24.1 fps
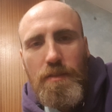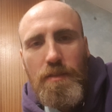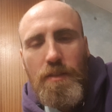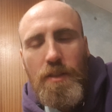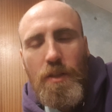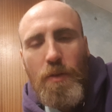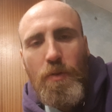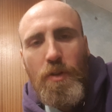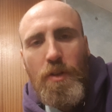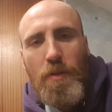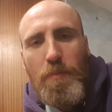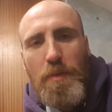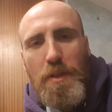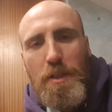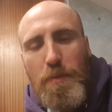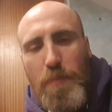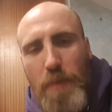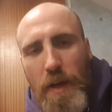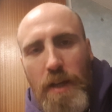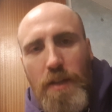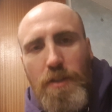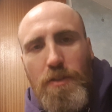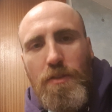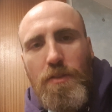They want to be
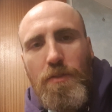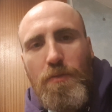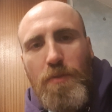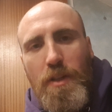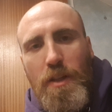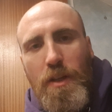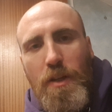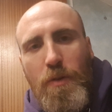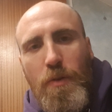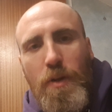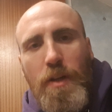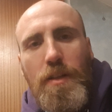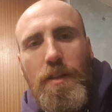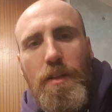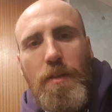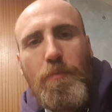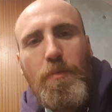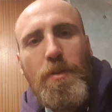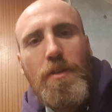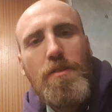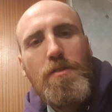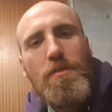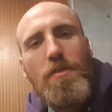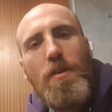special really quickly,
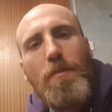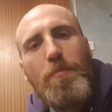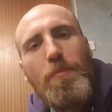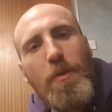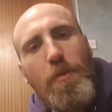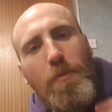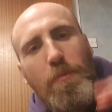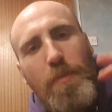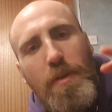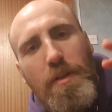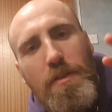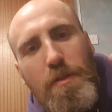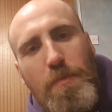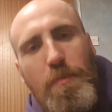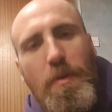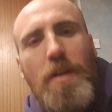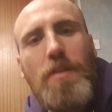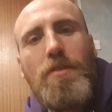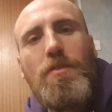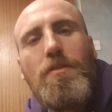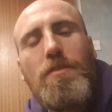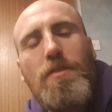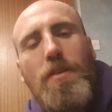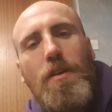but it's not about being
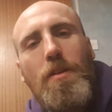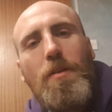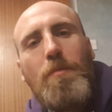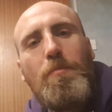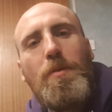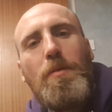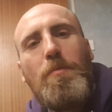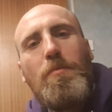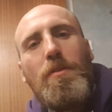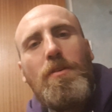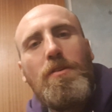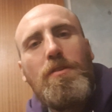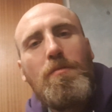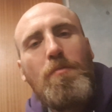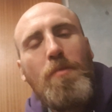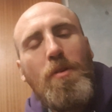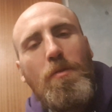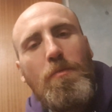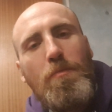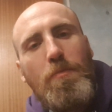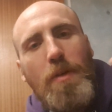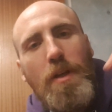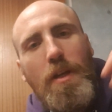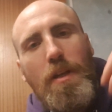special to other people. It's
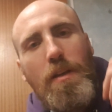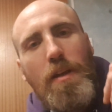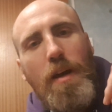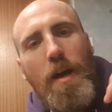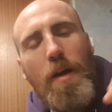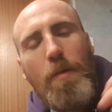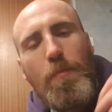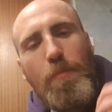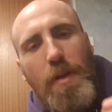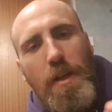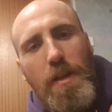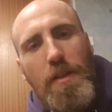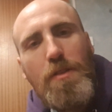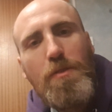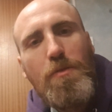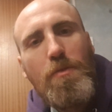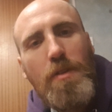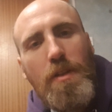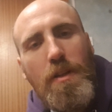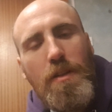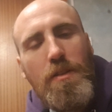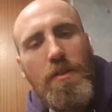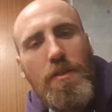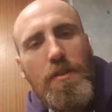about being at peace
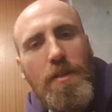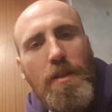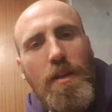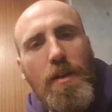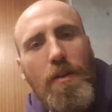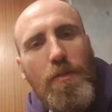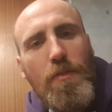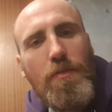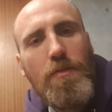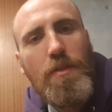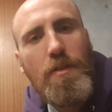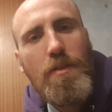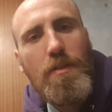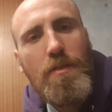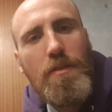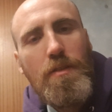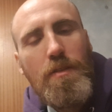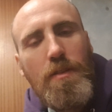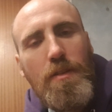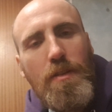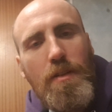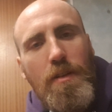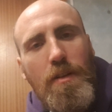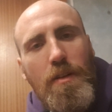within yourself
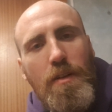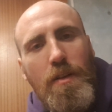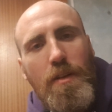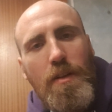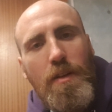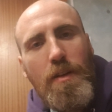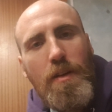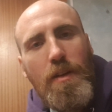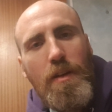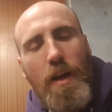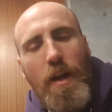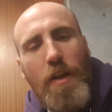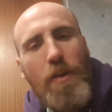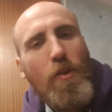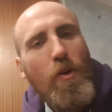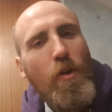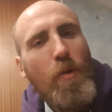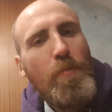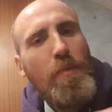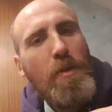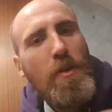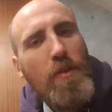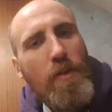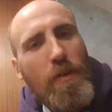and
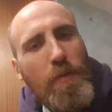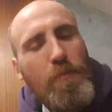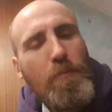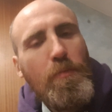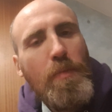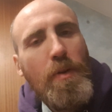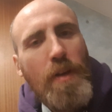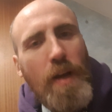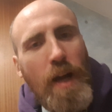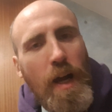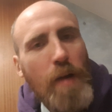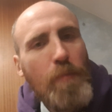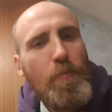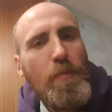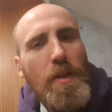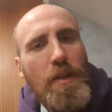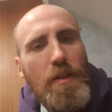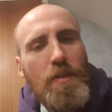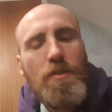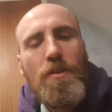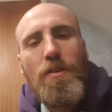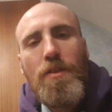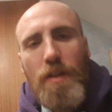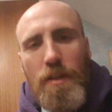not being at
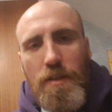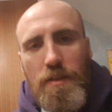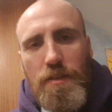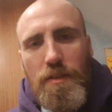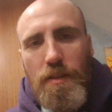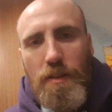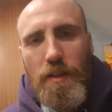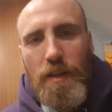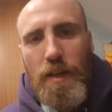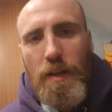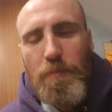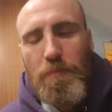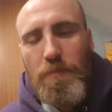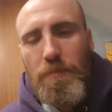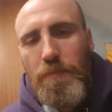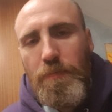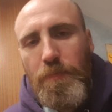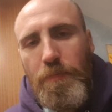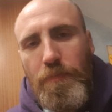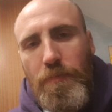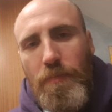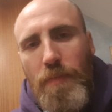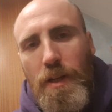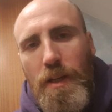peace on Instagram.
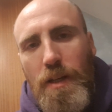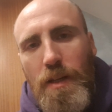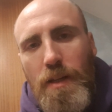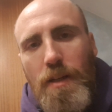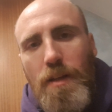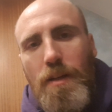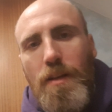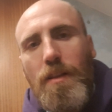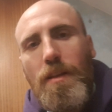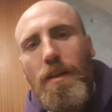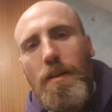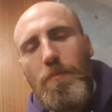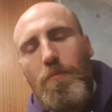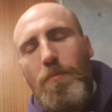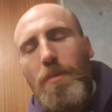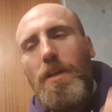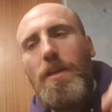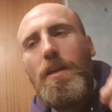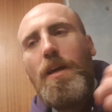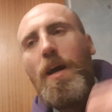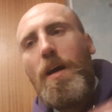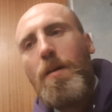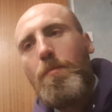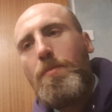Like,
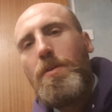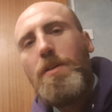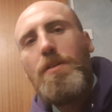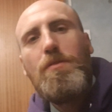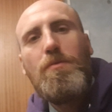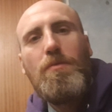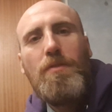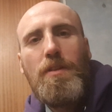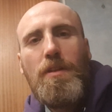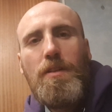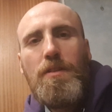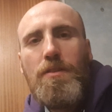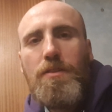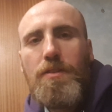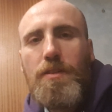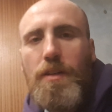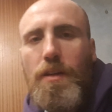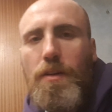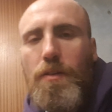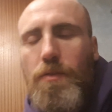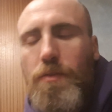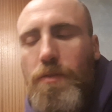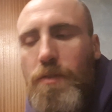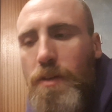be at peace within
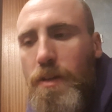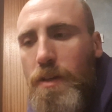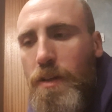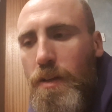yourself.